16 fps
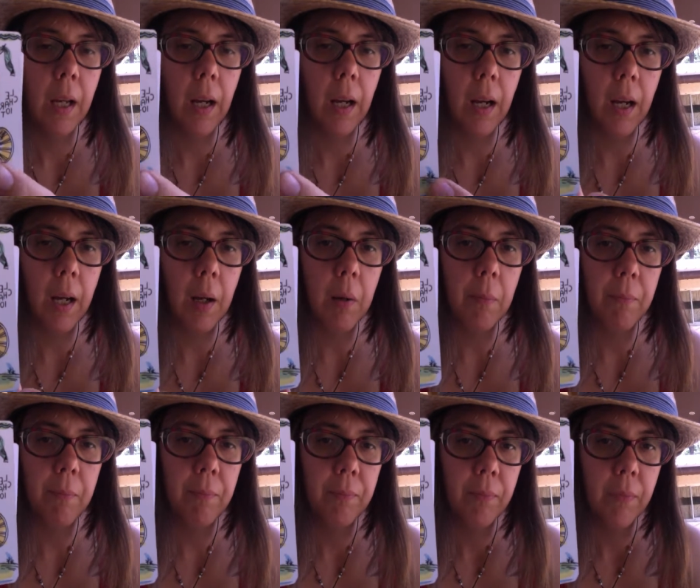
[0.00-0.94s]

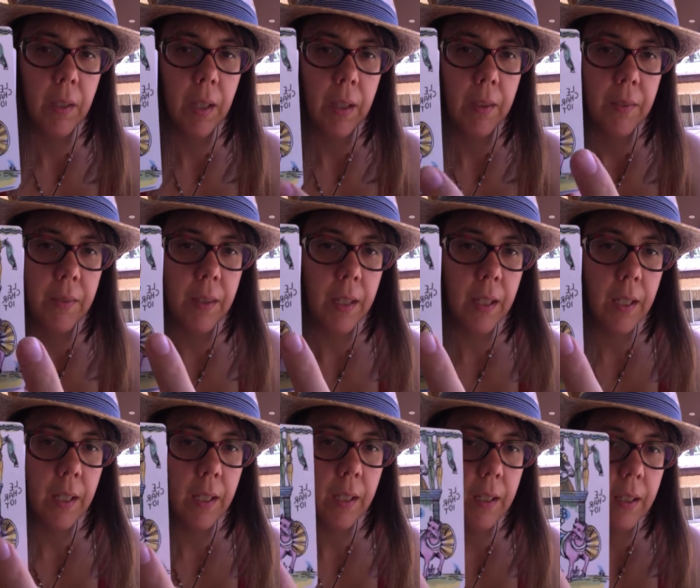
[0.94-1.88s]
Um,
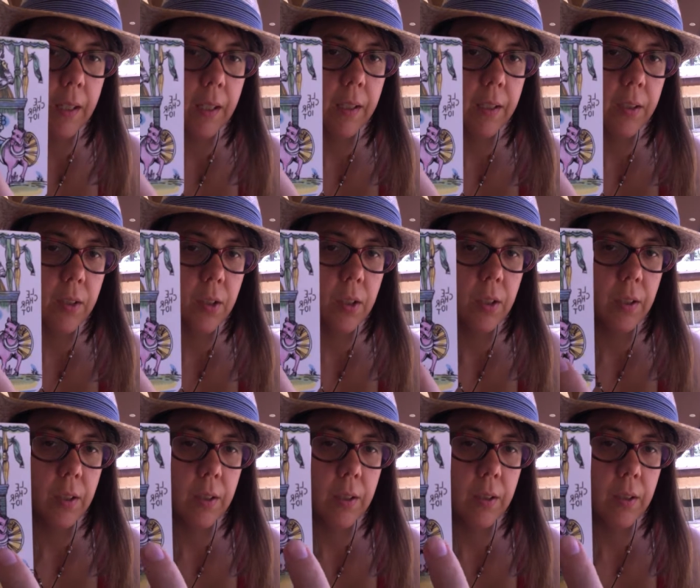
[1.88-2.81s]
the
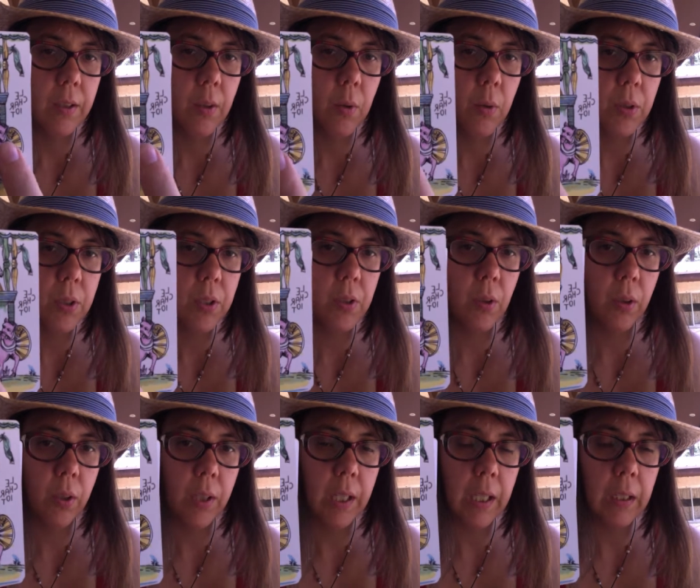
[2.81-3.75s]
the horses are
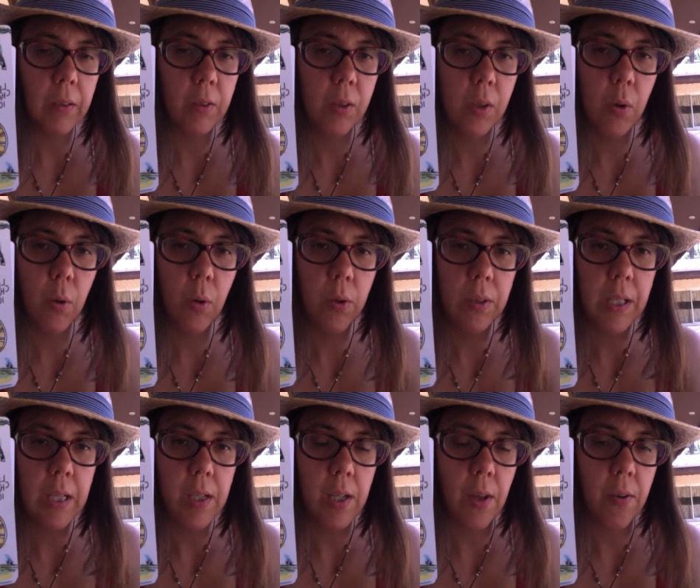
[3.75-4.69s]
looking towards
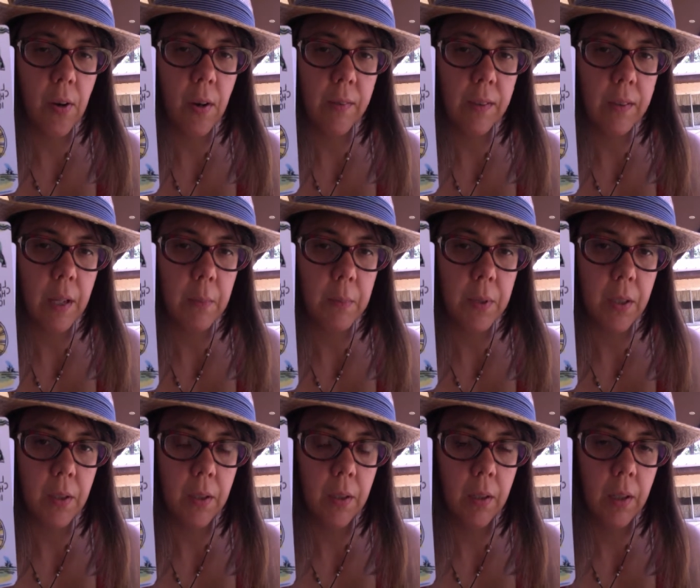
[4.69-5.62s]
each other. Oftentimes
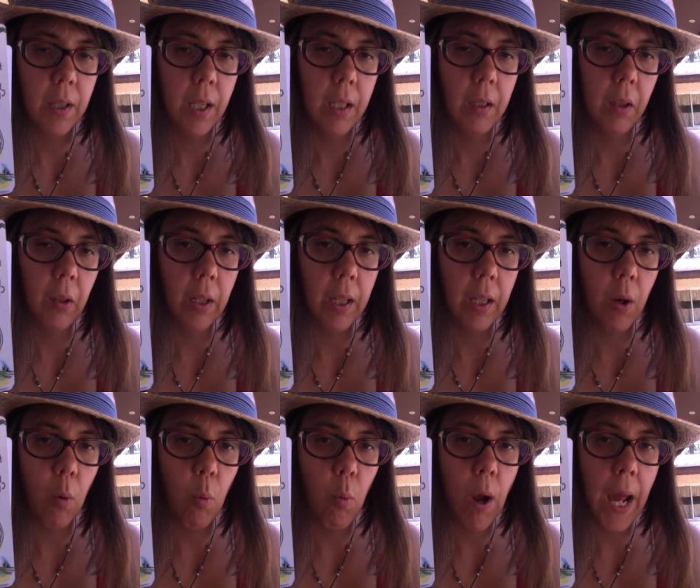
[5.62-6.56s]
they're looking
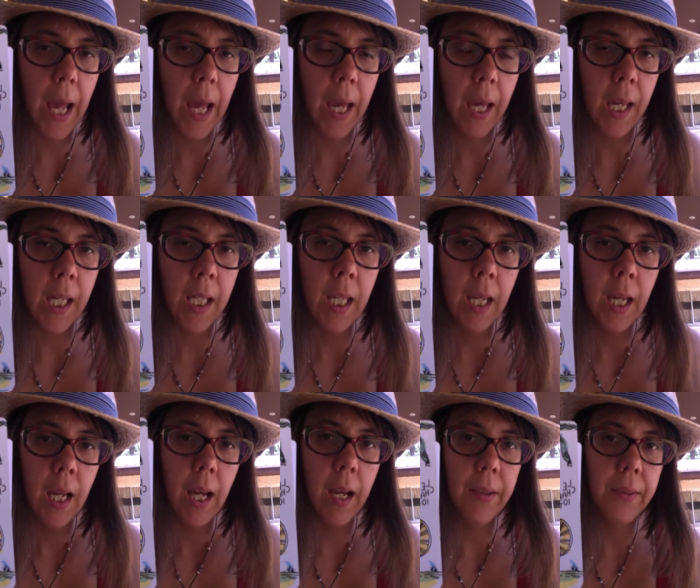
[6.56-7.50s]
away,
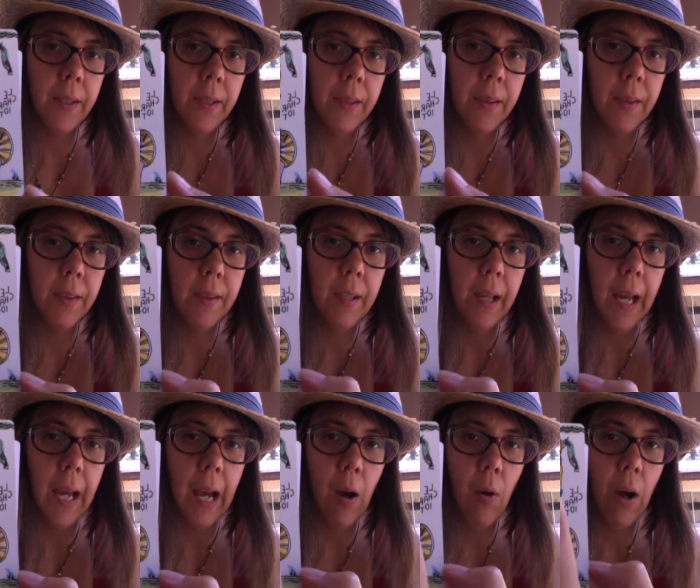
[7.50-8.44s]
and then
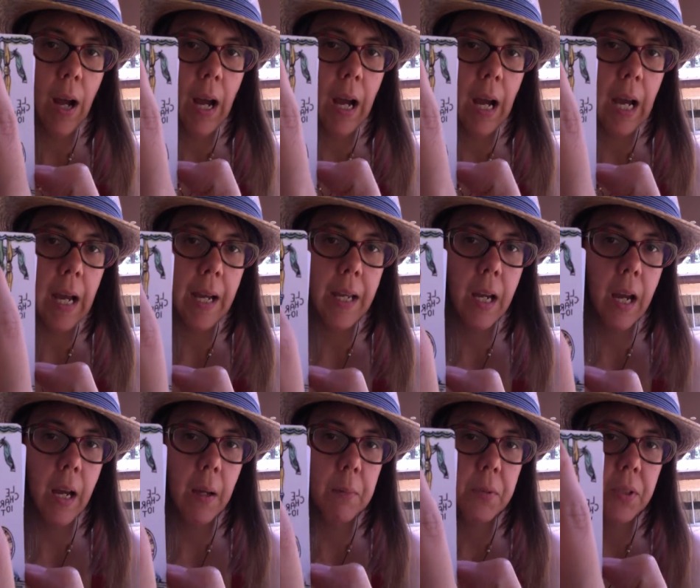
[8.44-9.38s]
how high
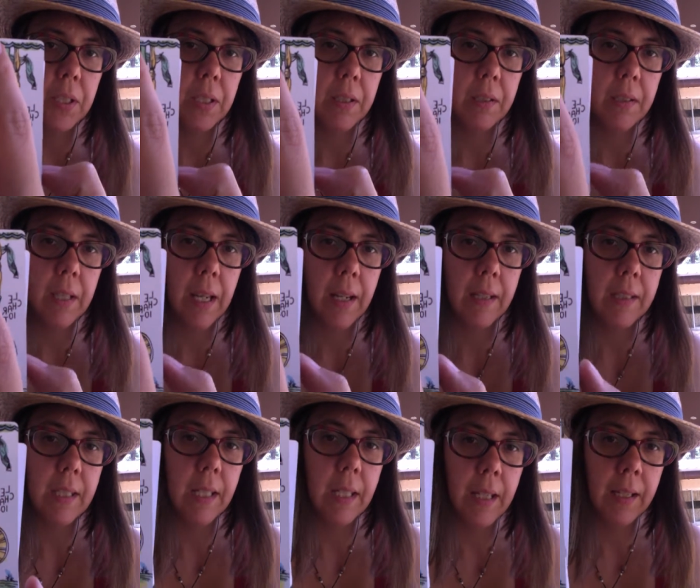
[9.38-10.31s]
up she's kind of
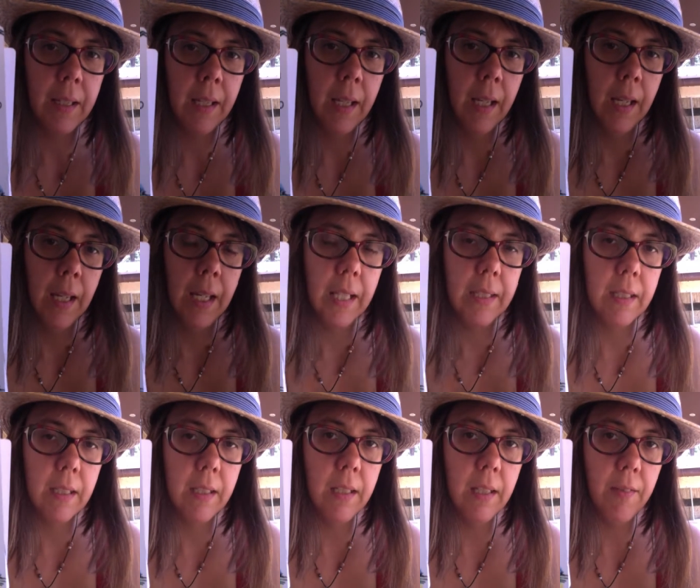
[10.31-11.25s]
sitting.
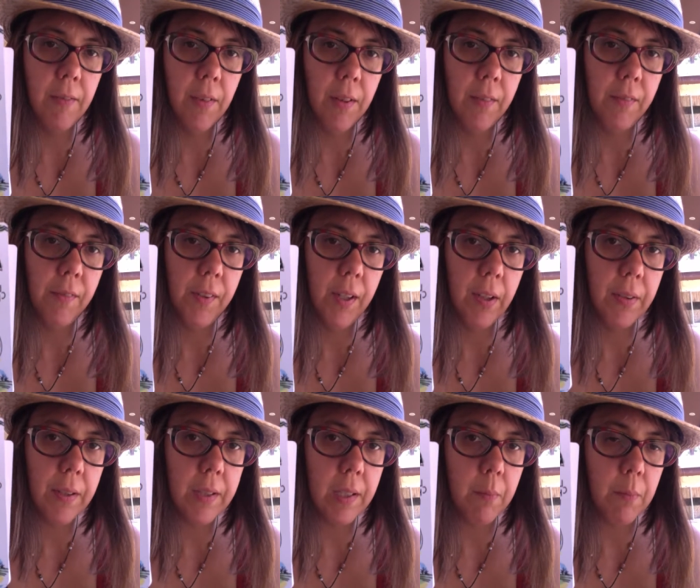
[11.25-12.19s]
It's a different feel
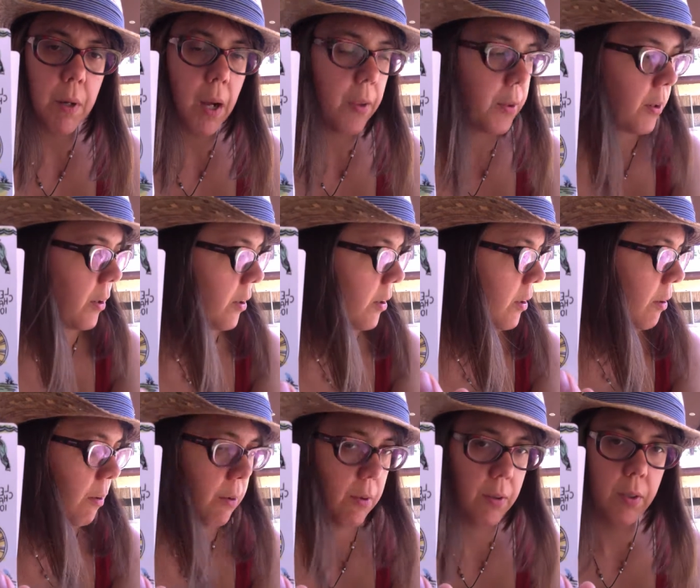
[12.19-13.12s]
than some other
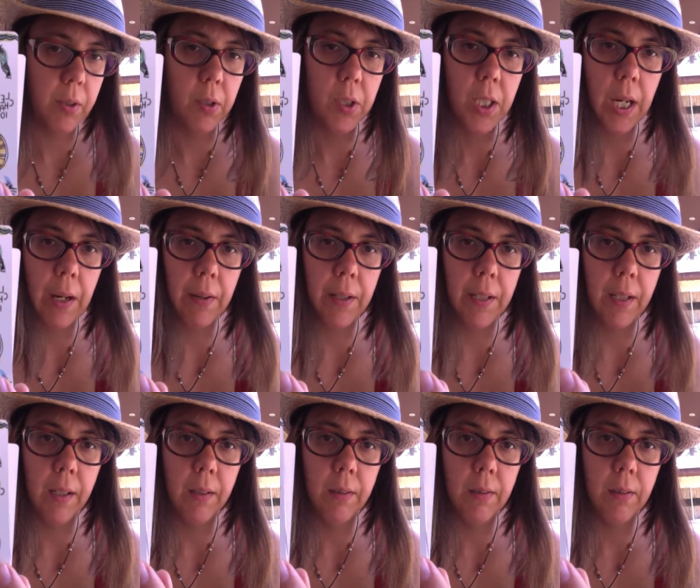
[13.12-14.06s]

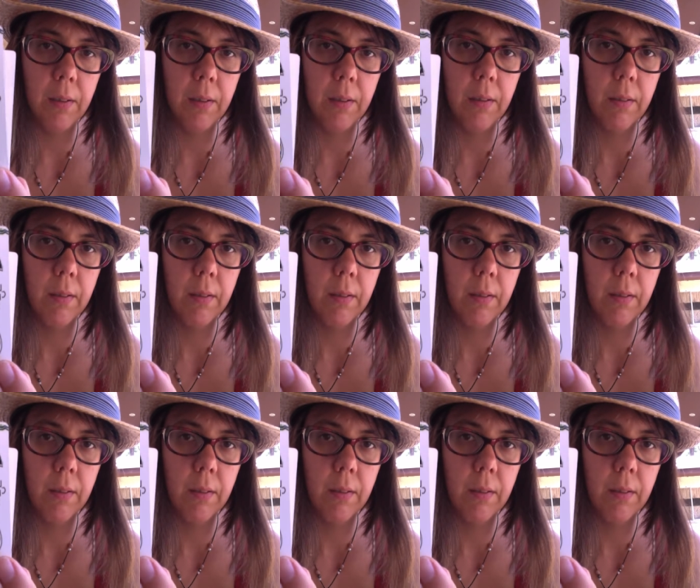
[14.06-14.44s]
chariots,